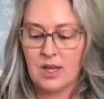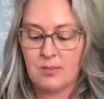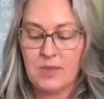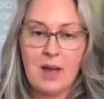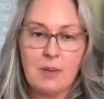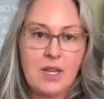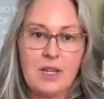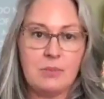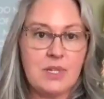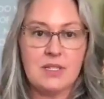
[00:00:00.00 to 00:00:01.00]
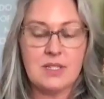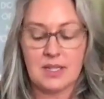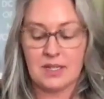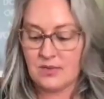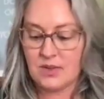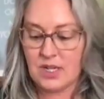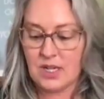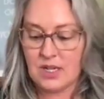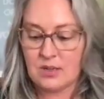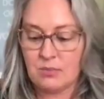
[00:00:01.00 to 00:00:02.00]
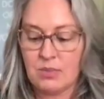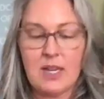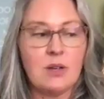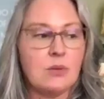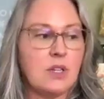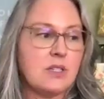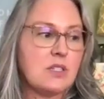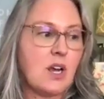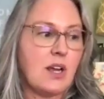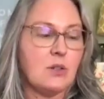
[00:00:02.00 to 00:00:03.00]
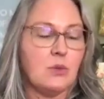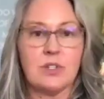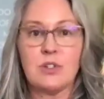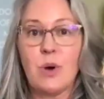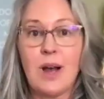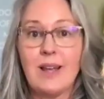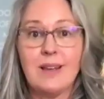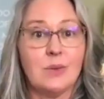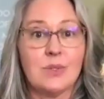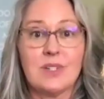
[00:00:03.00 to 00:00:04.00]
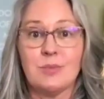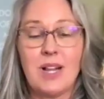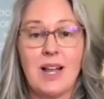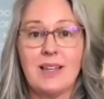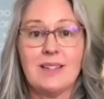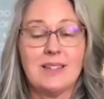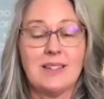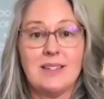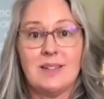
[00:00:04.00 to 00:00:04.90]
that may be significant. But this child was quiet, it was compliant,